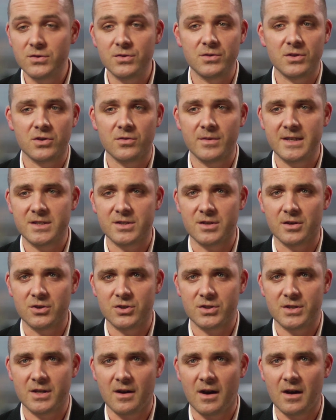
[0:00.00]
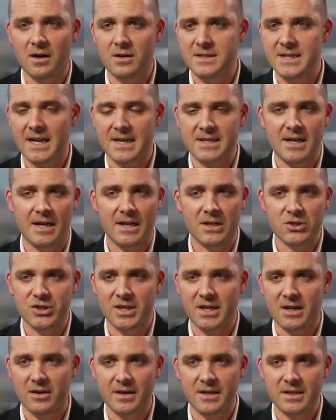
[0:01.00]
do their research there are
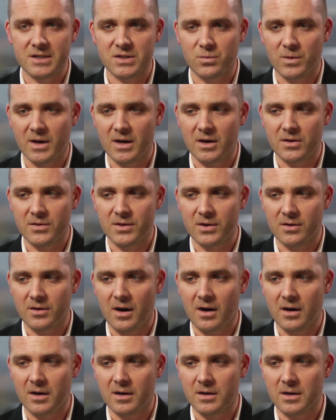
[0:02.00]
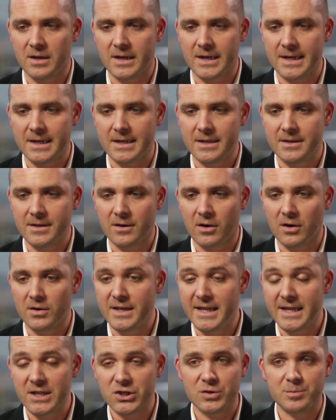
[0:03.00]
technology areas where there are uh, there are
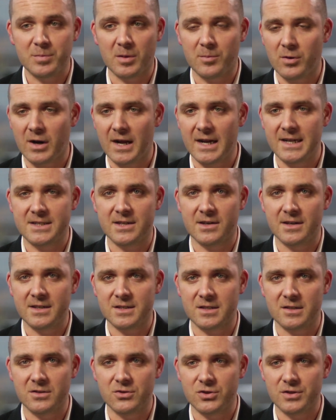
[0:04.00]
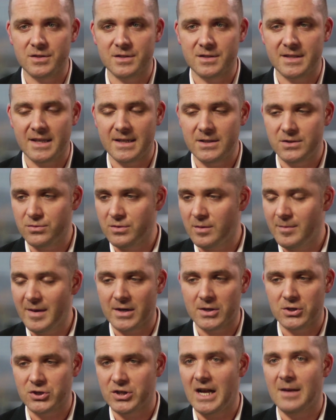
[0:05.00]
niche proprietary solutions that do a
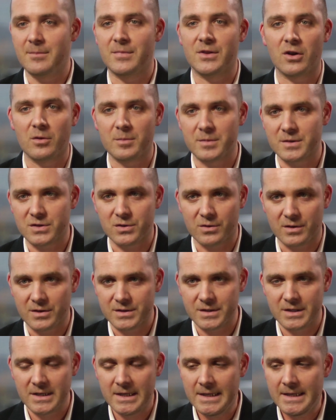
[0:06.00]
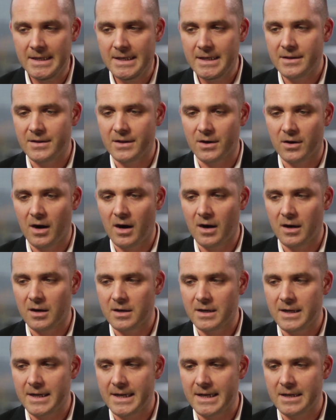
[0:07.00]
better job than open source there
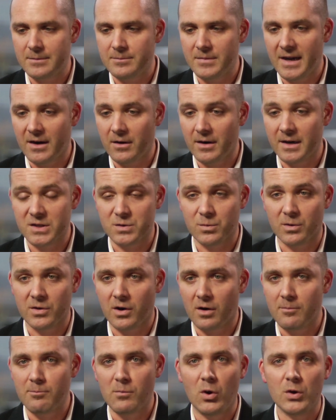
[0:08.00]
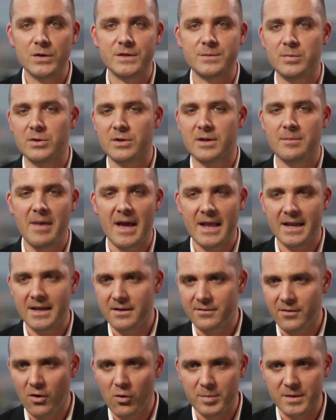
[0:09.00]
are um, areas where there are multiple
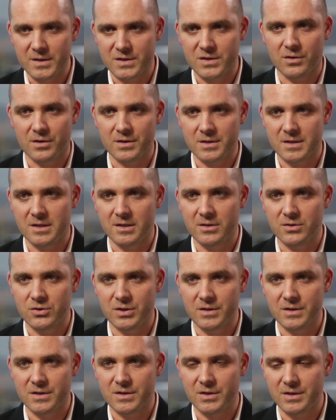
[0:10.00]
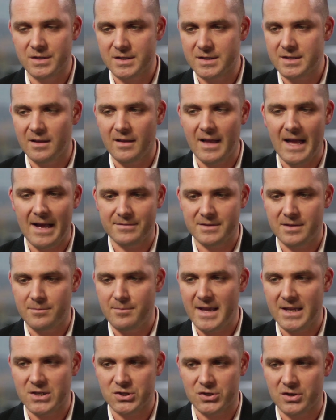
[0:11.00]
competitive open source solutions so you still have to
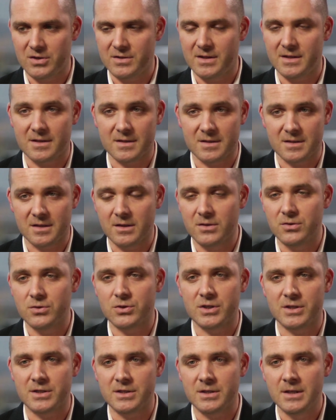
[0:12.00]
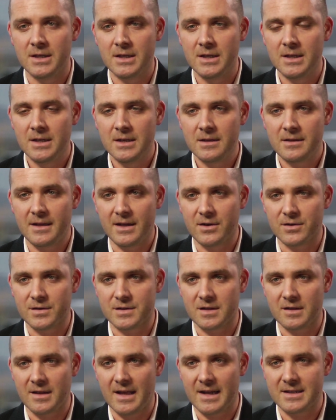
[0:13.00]
make sure that the solution that you're
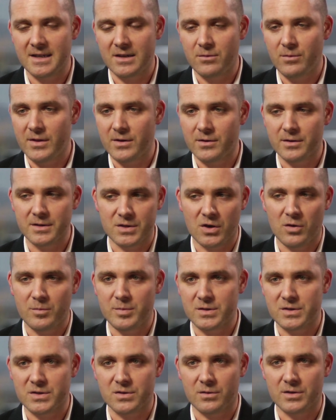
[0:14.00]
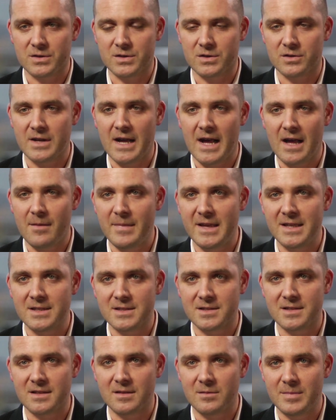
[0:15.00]
selecting whether it's open source or not
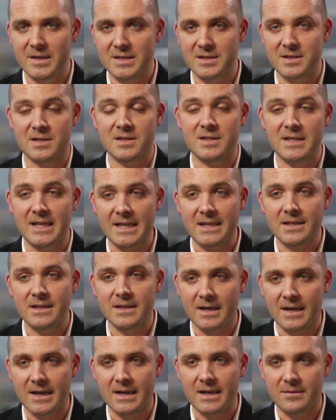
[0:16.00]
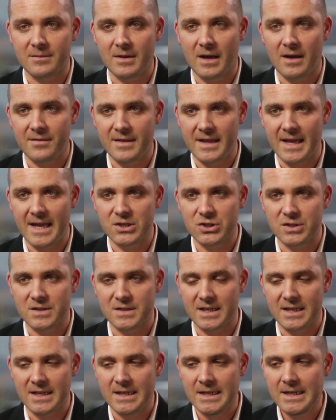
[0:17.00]
meets the business need um, of the
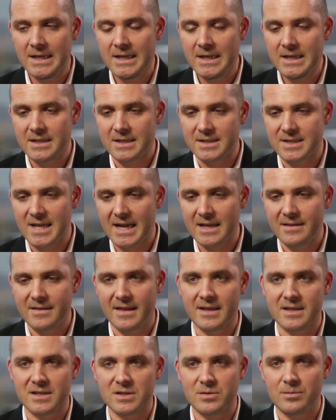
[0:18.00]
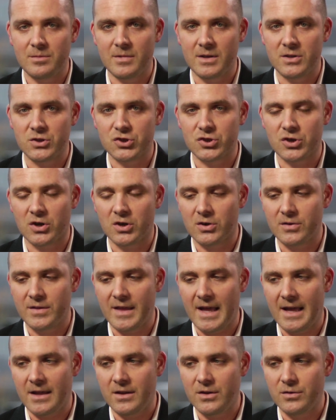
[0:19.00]
agency the second thing is ensure
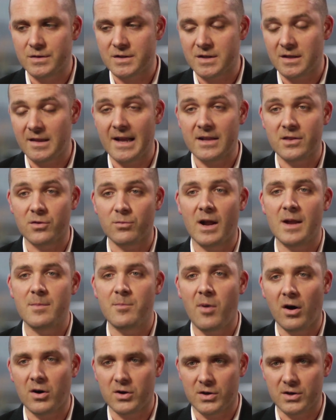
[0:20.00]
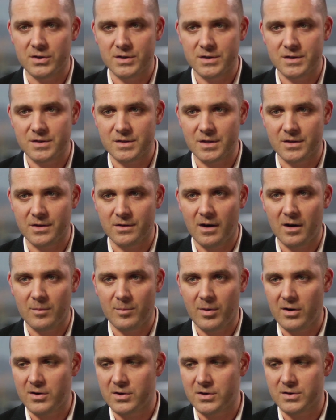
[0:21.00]
that you select the right partners so there are
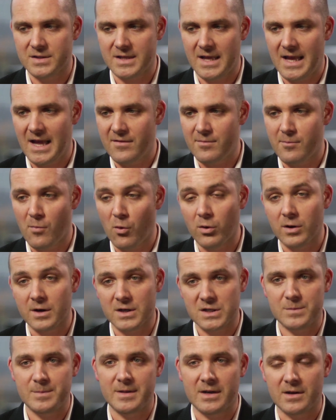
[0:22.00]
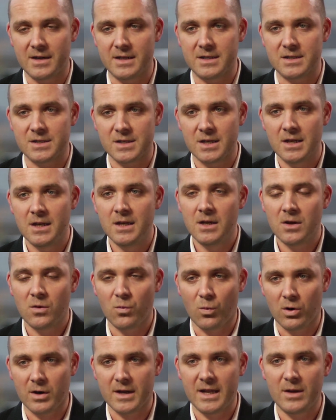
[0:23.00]
partners that have more experience
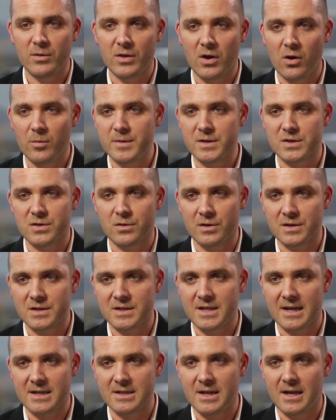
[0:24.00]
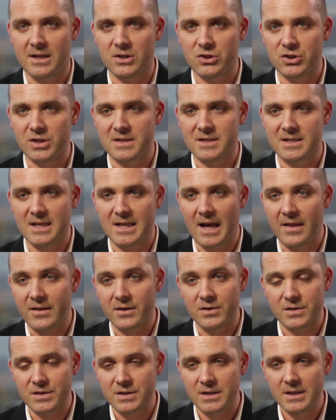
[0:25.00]
working with open source technologies than
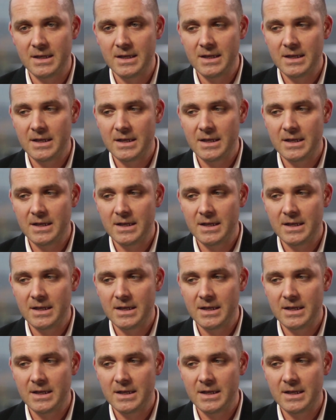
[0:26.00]
others.